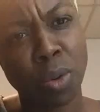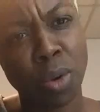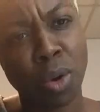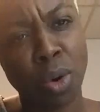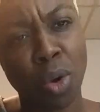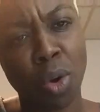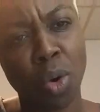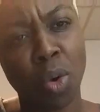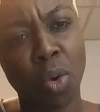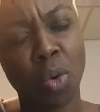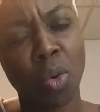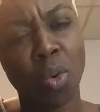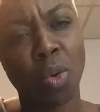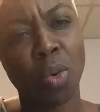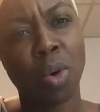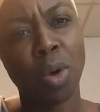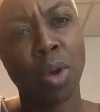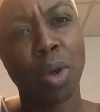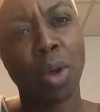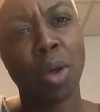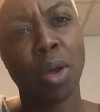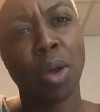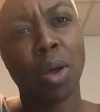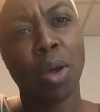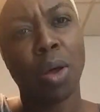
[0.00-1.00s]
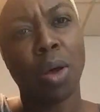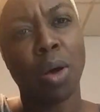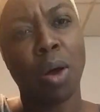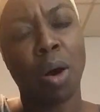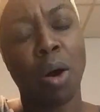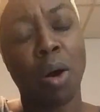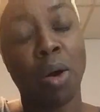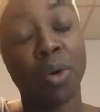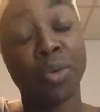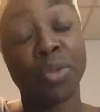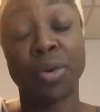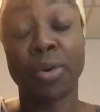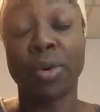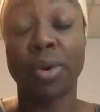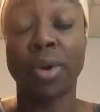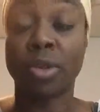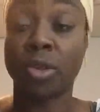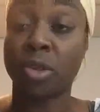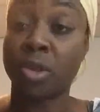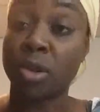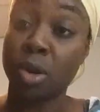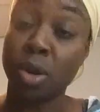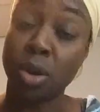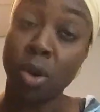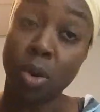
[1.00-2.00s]
know all there
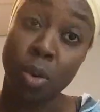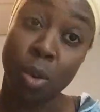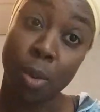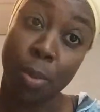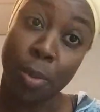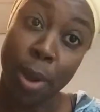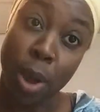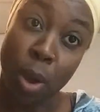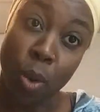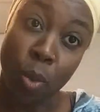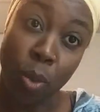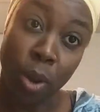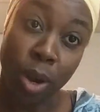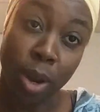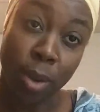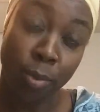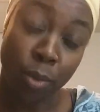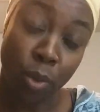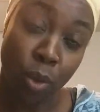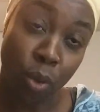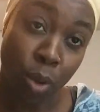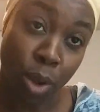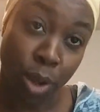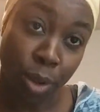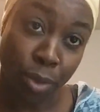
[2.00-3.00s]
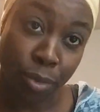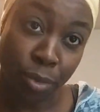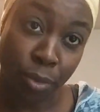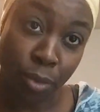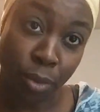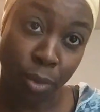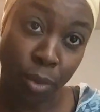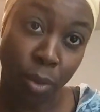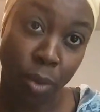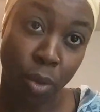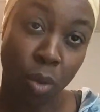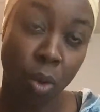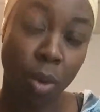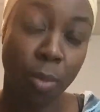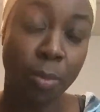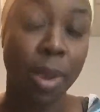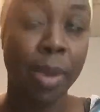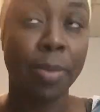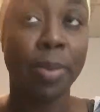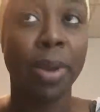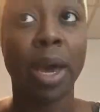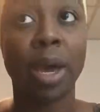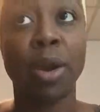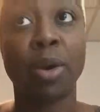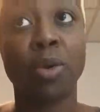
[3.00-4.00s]
is to know about what I'm going through, or
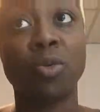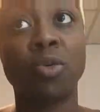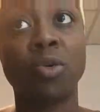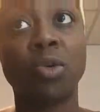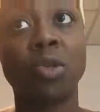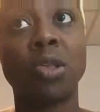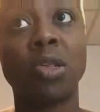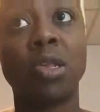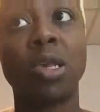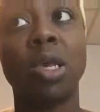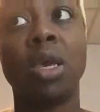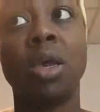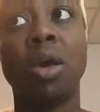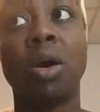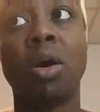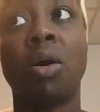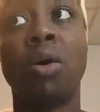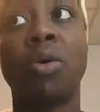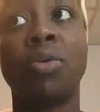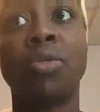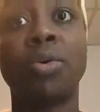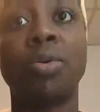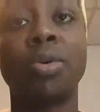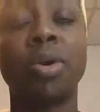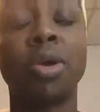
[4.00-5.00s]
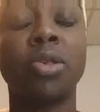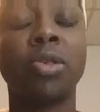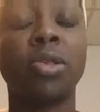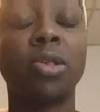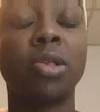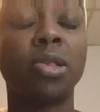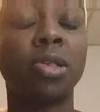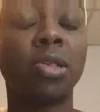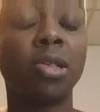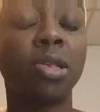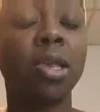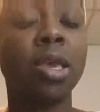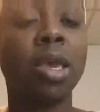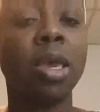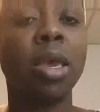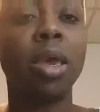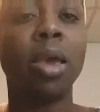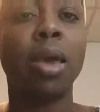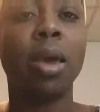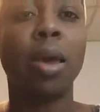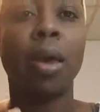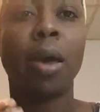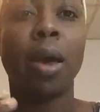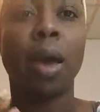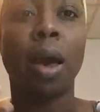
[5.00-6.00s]
maybe I don't see all there is to
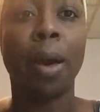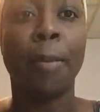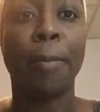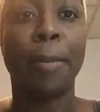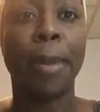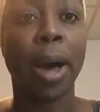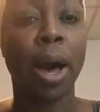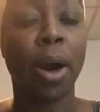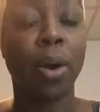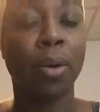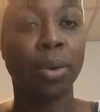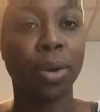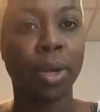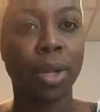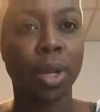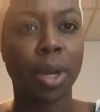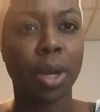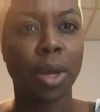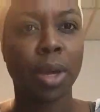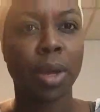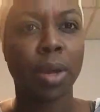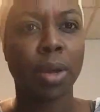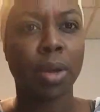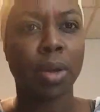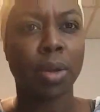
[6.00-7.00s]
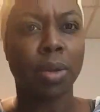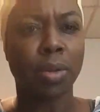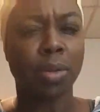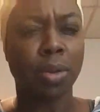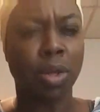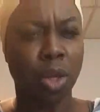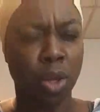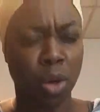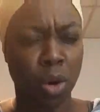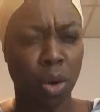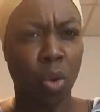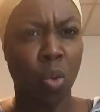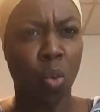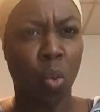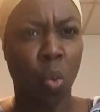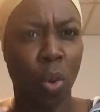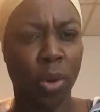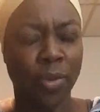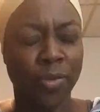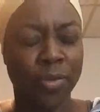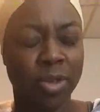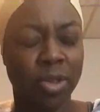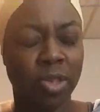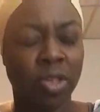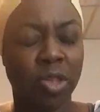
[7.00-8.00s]
see about,
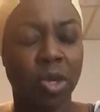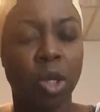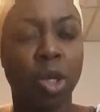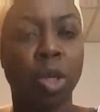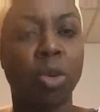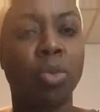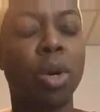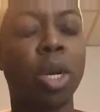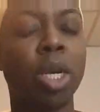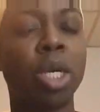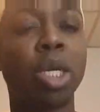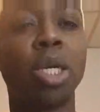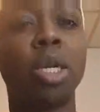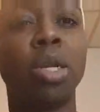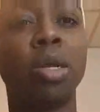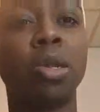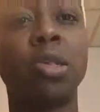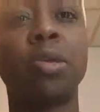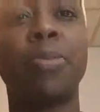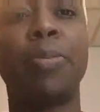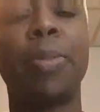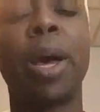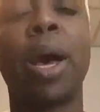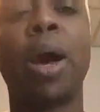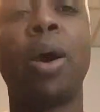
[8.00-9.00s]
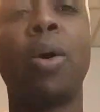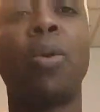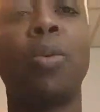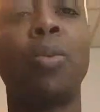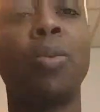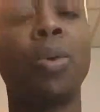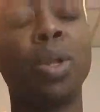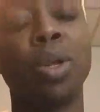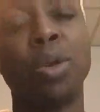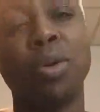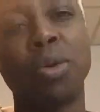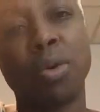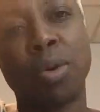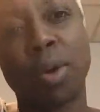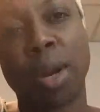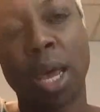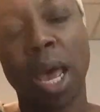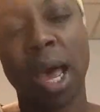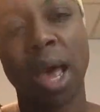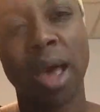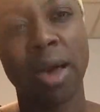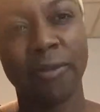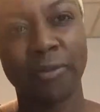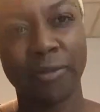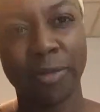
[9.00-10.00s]
what the situation is about. When you don't
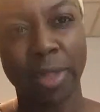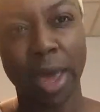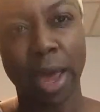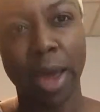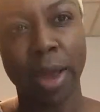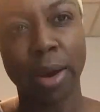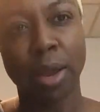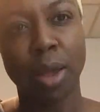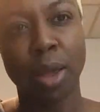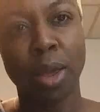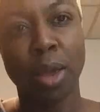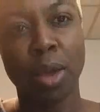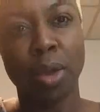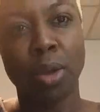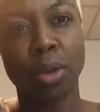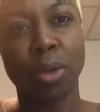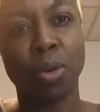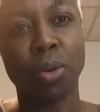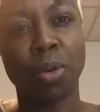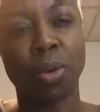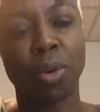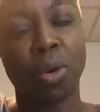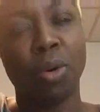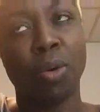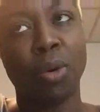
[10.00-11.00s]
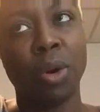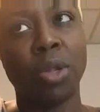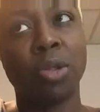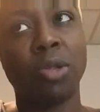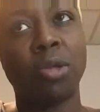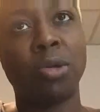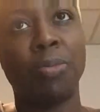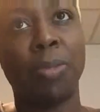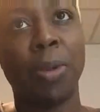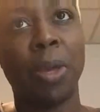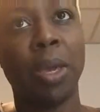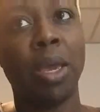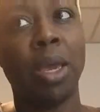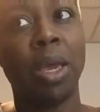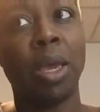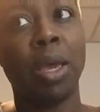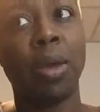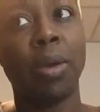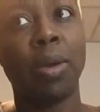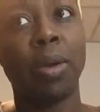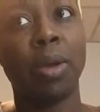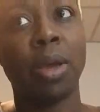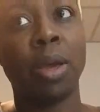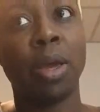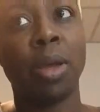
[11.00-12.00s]
have that, you're going to
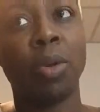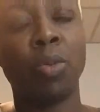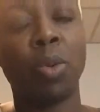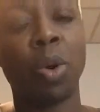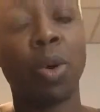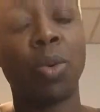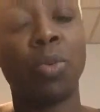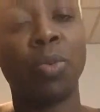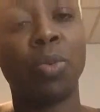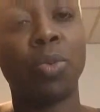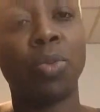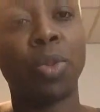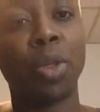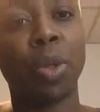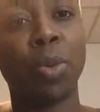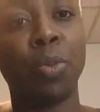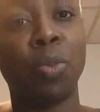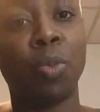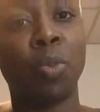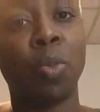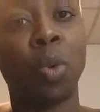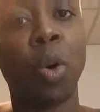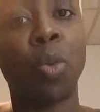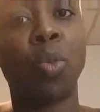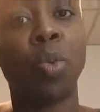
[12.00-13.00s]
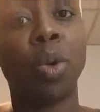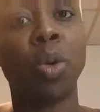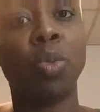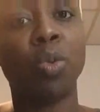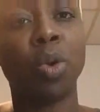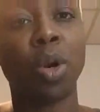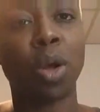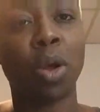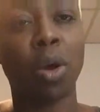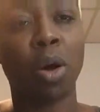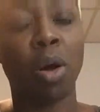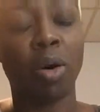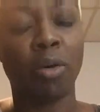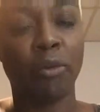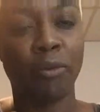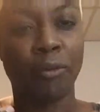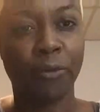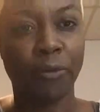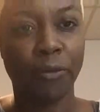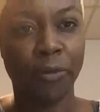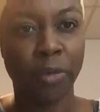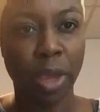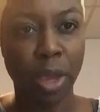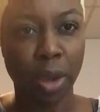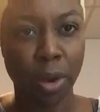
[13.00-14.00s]
be in what we would call
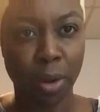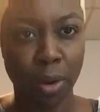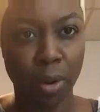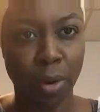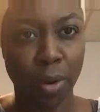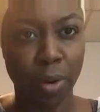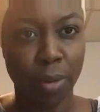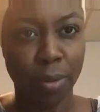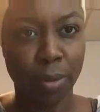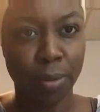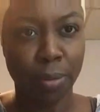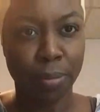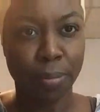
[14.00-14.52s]
fear.